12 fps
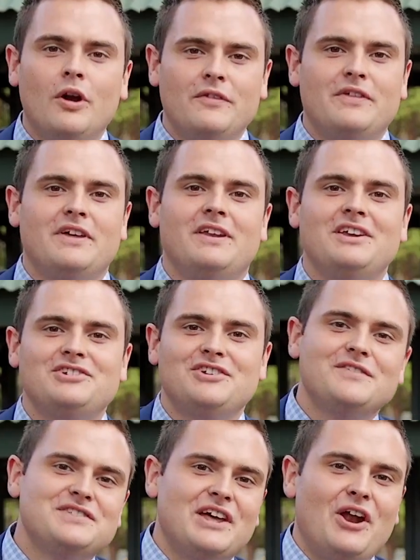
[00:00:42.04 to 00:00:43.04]
One of the
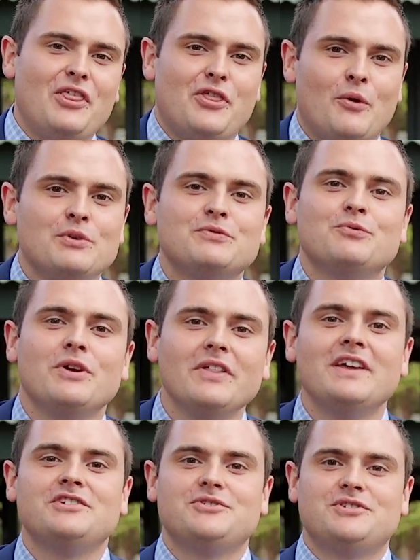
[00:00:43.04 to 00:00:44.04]
initiatives that I thought was
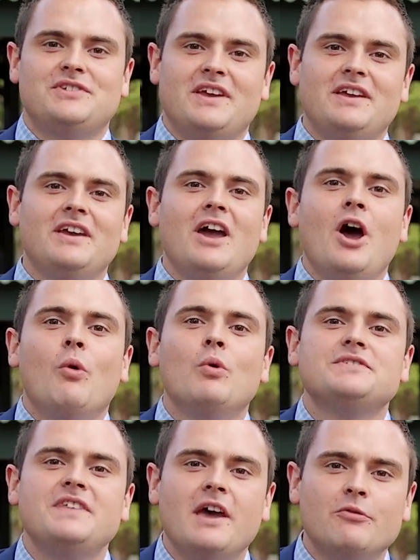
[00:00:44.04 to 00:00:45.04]
really interesting
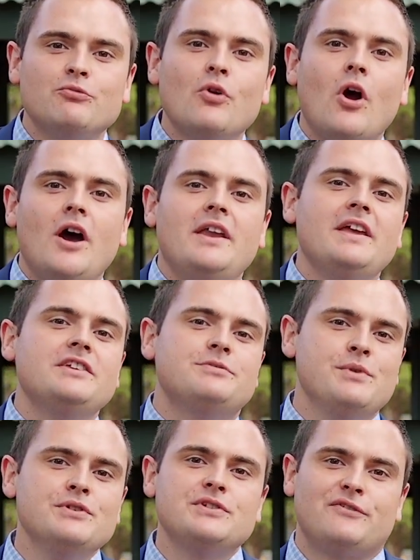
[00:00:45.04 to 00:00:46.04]
was their Ryde
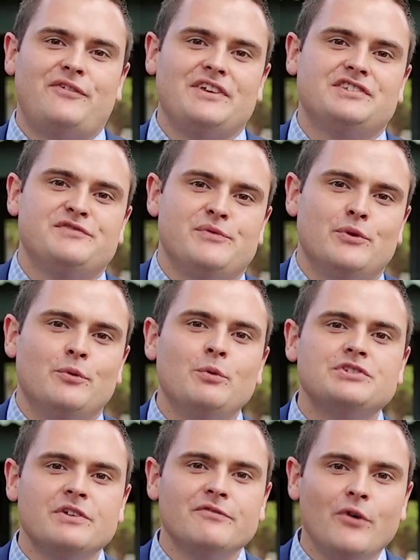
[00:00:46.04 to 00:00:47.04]
East Music Festival,
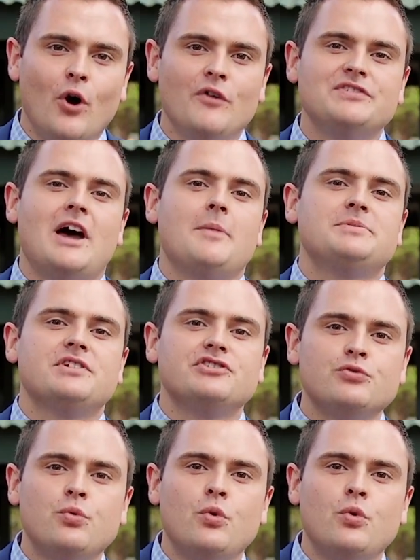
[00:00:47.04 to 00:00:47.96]
which involves up to